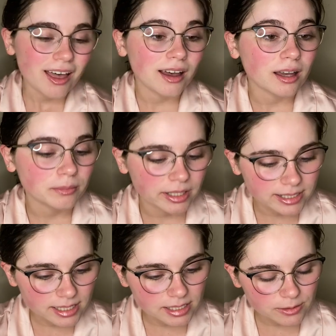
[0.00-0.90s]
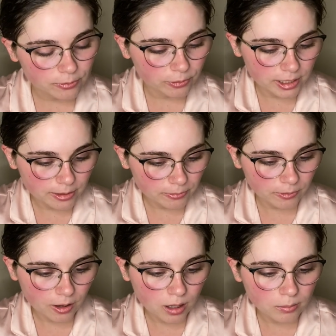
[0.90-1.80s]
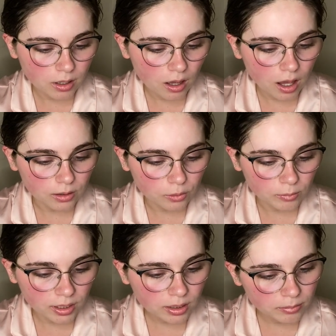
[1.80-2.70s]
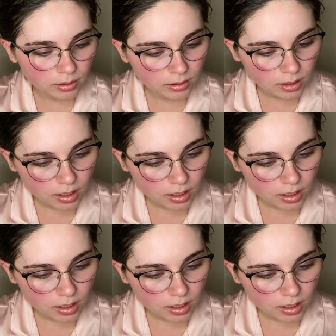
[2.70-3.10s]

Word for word: um, it says it's free from aluminum,